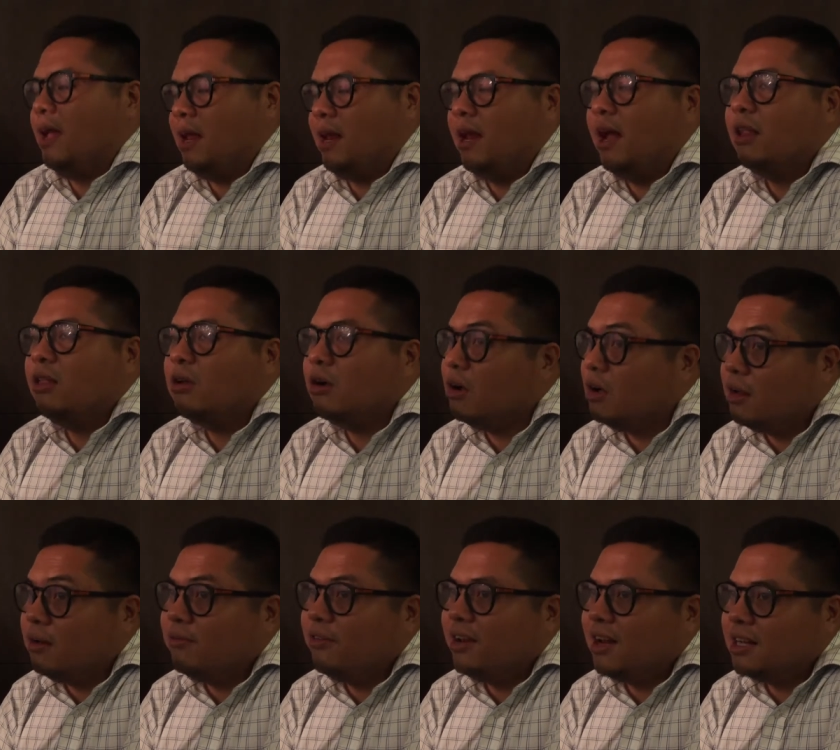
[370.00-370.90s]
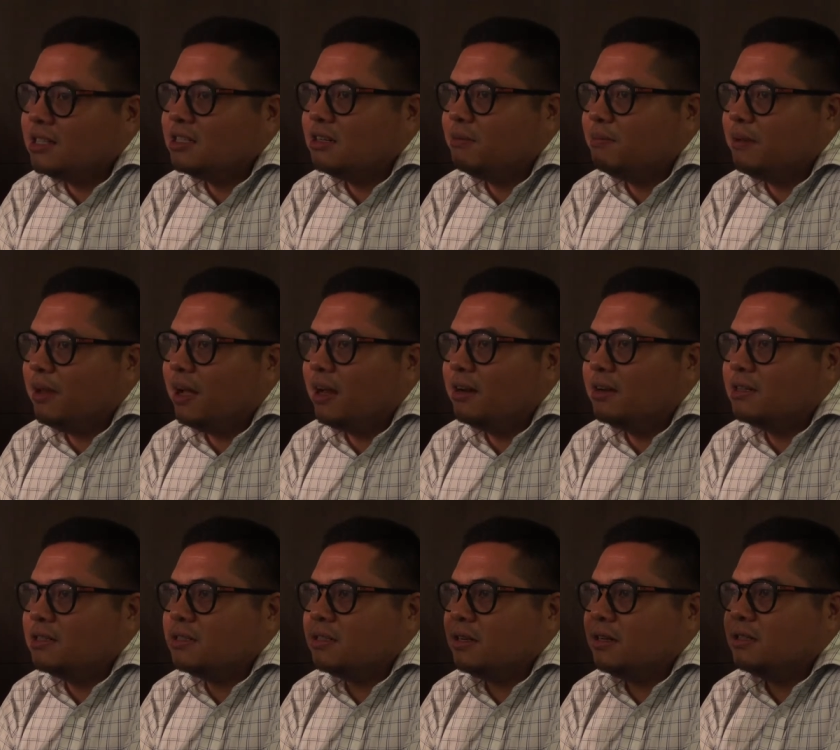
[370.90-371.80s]
Yeah, not all financial
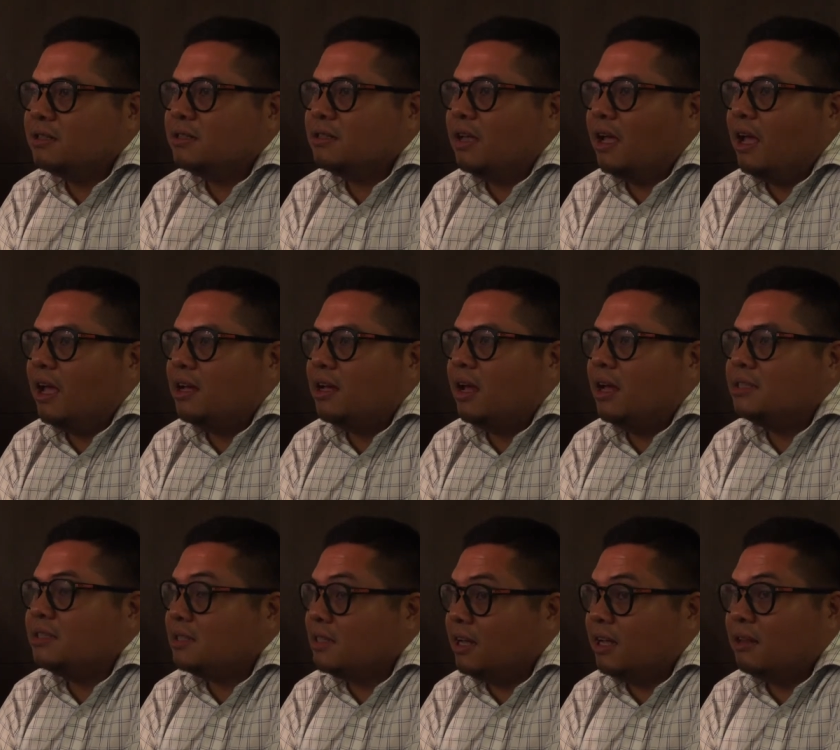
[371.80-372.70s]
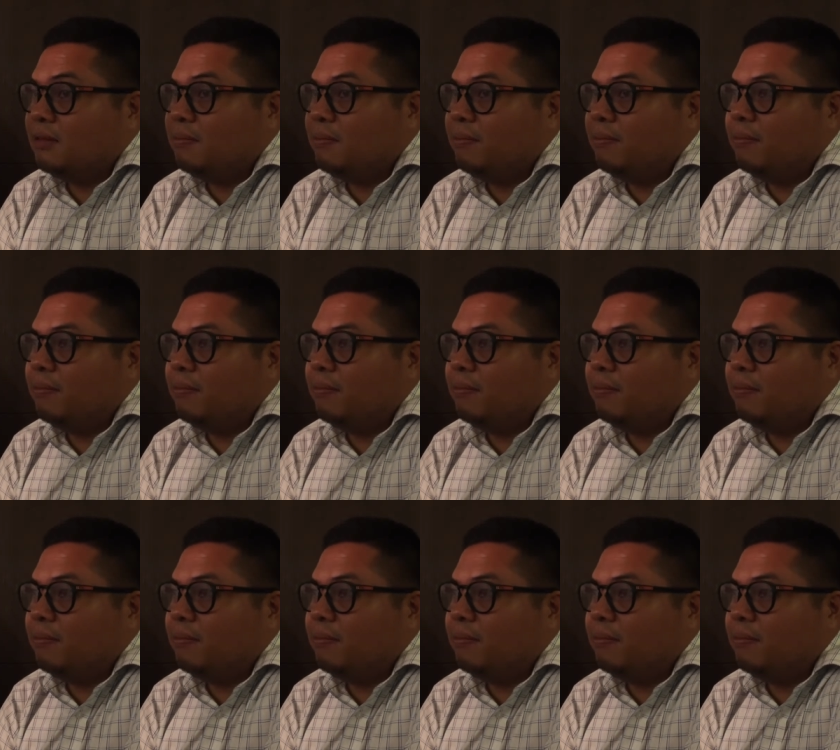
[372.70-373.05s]
planners are estate.